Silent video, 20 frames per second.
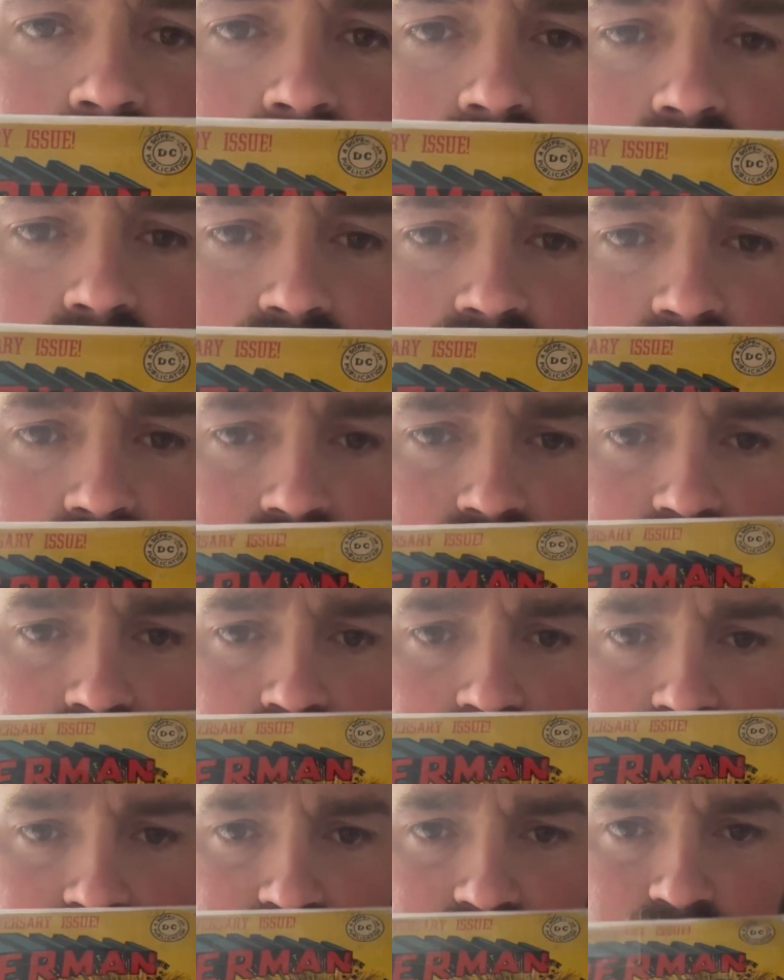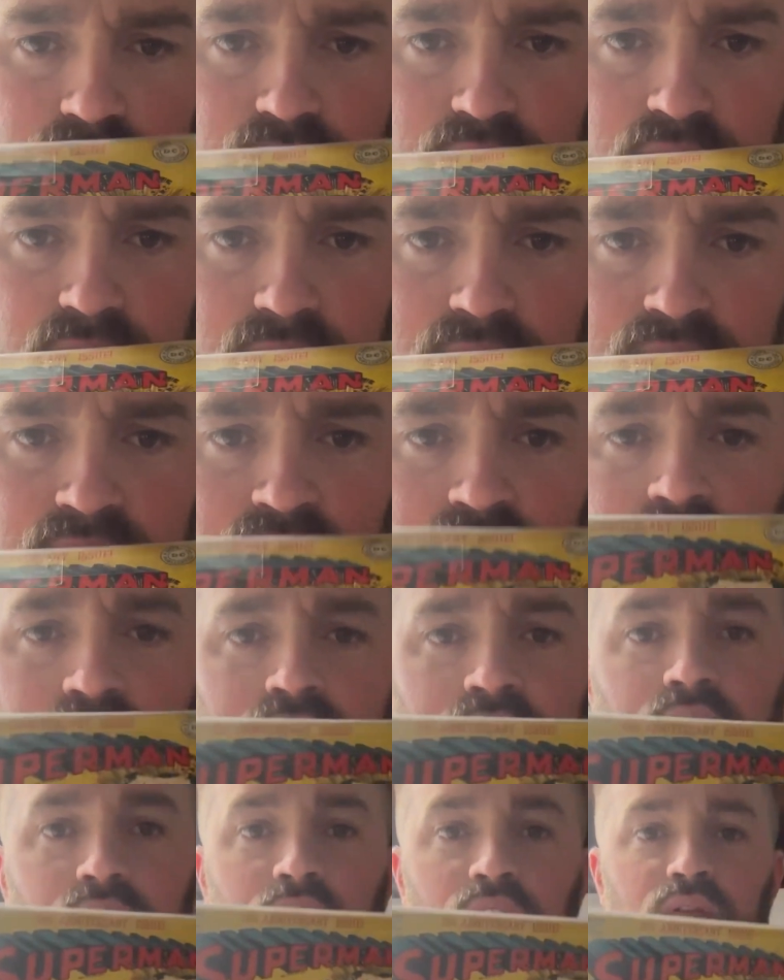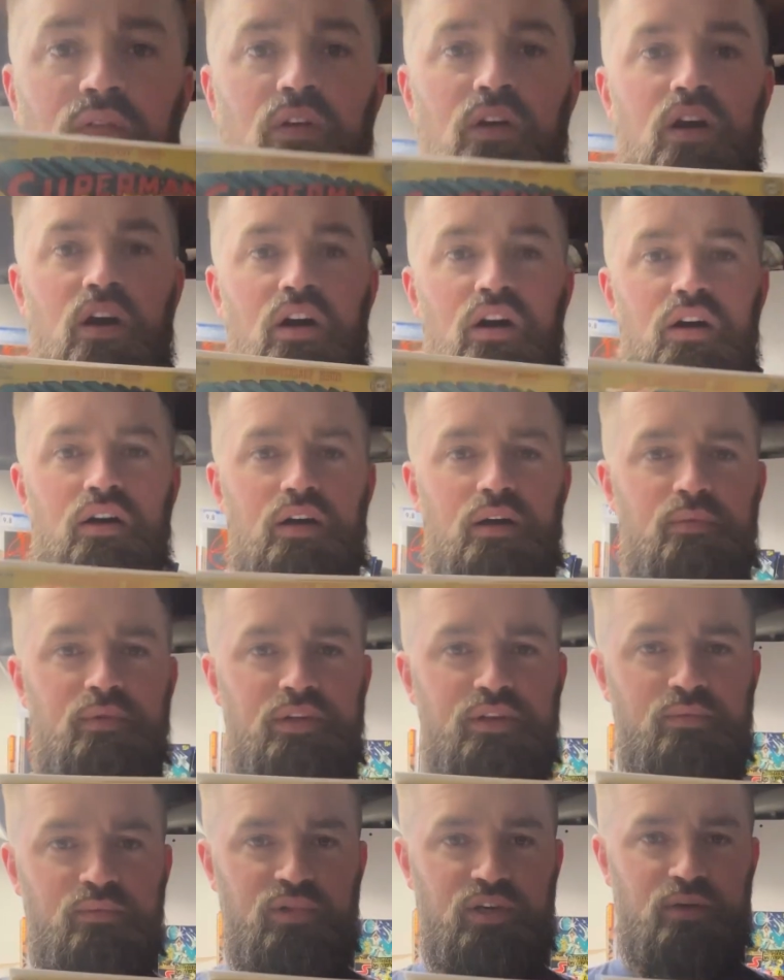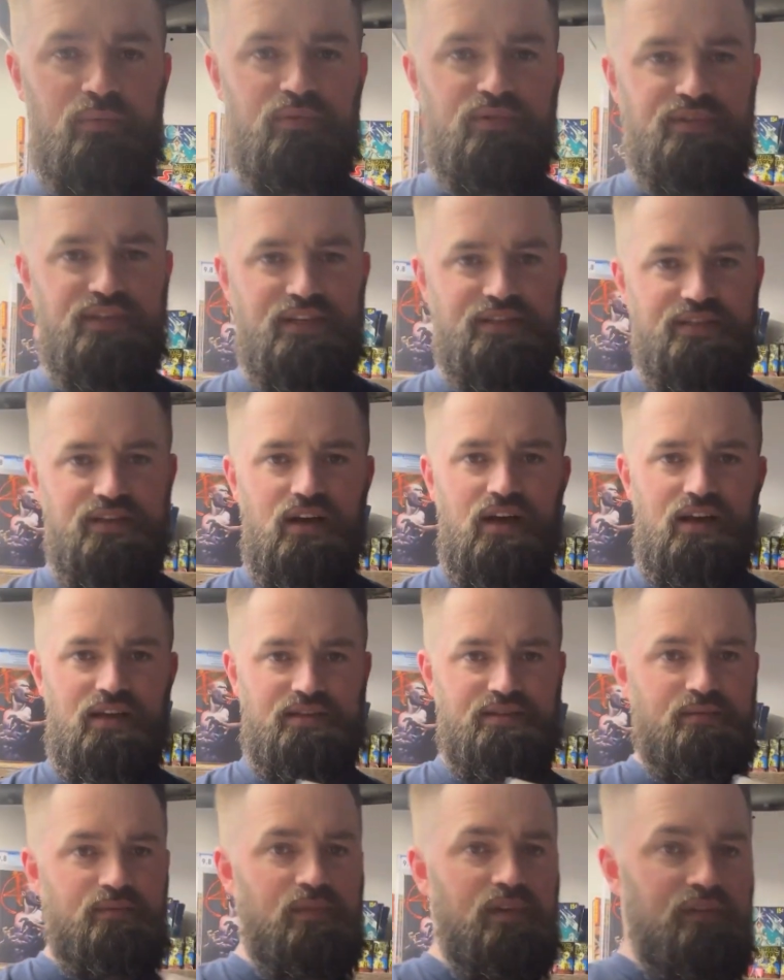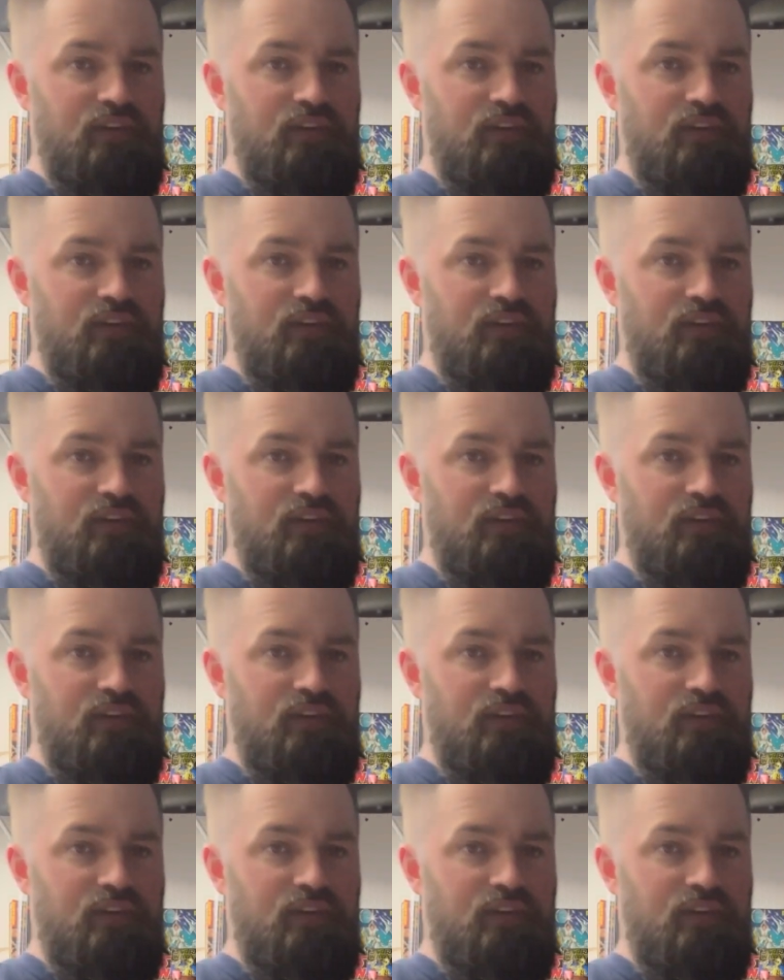it's kind of a close-up, but overall, I mean, the book presents awesome. I've